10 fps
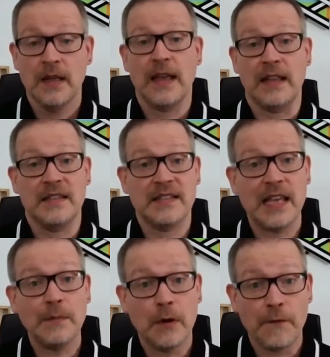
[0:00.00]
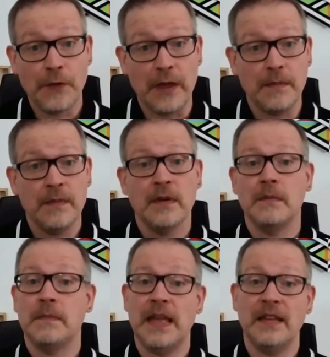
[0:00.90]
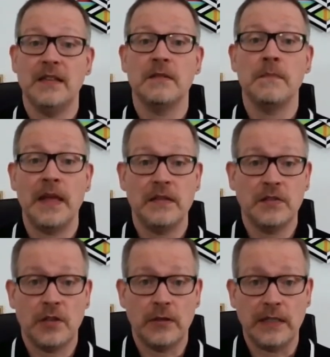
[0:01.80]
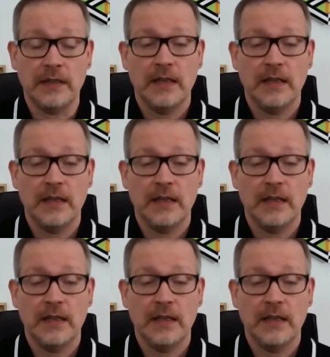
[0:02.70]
And some of them made it mandatory.